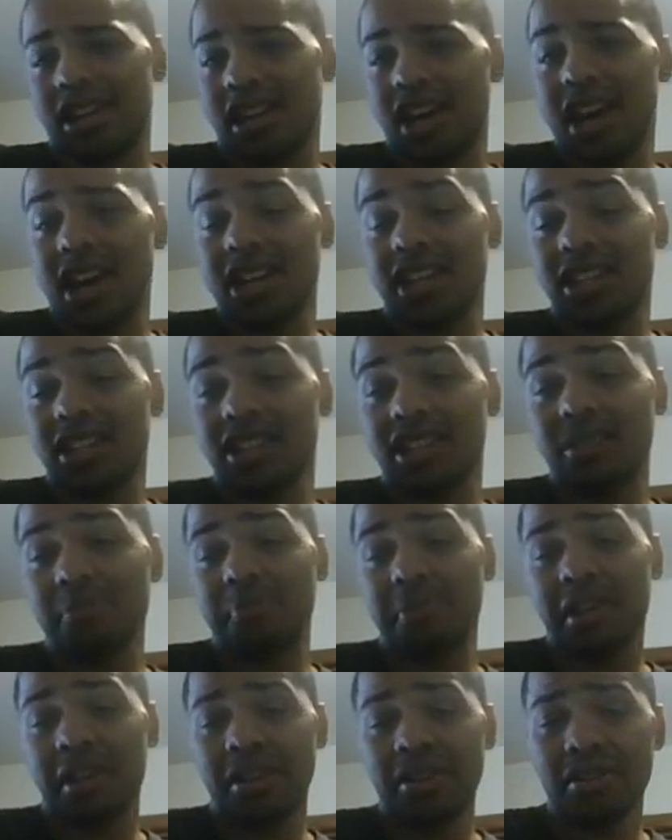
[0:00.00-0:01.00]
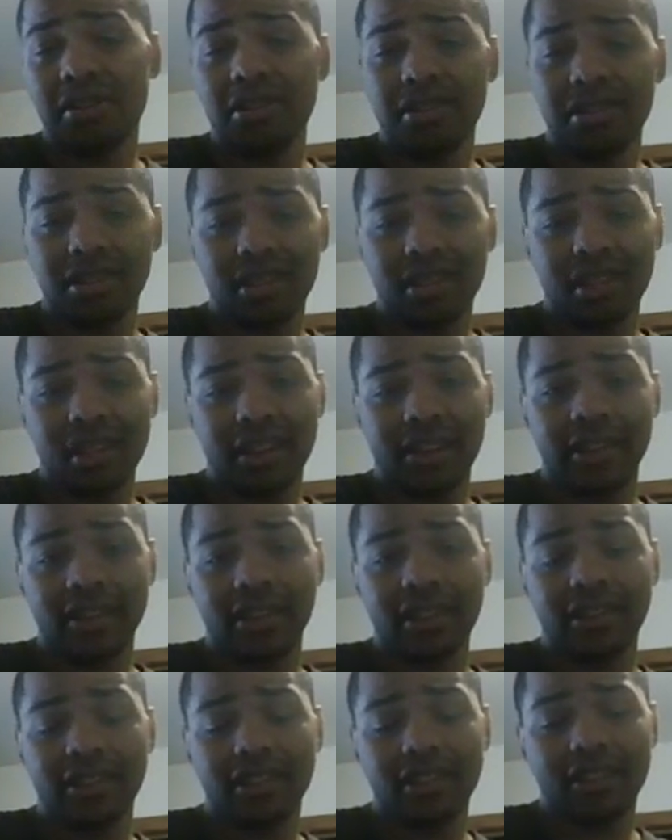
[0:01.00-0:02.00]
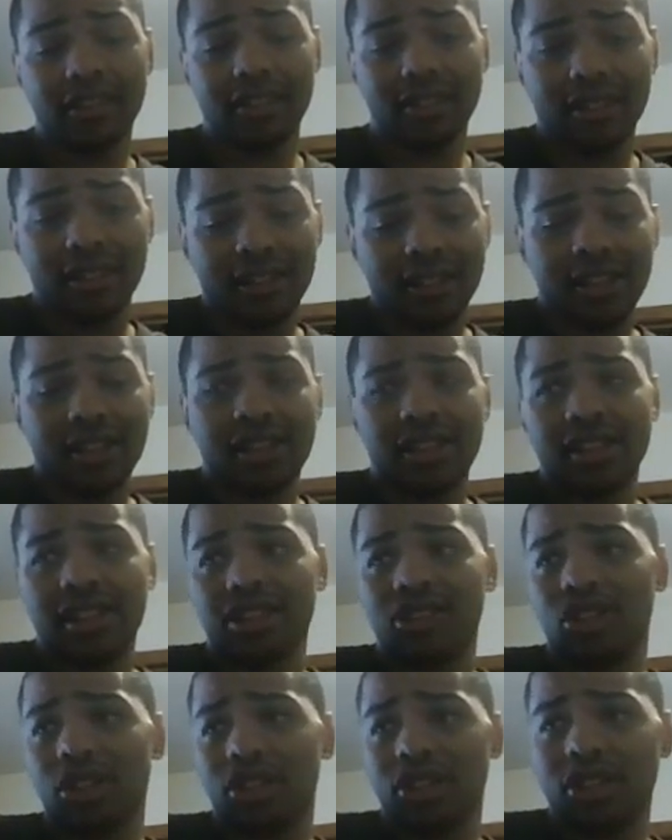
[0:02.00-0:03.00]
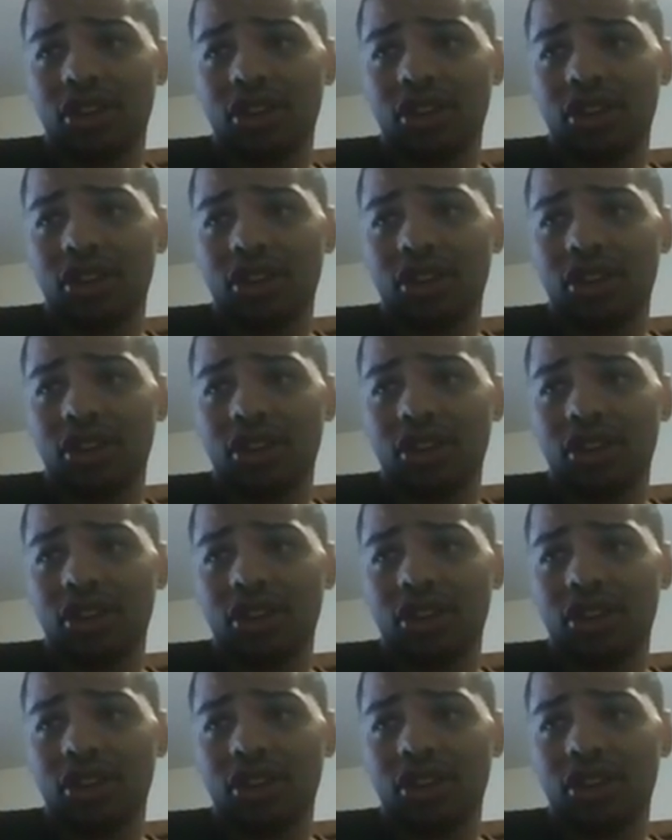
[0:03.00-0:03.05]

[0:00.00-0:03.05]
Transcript: And it appears that she's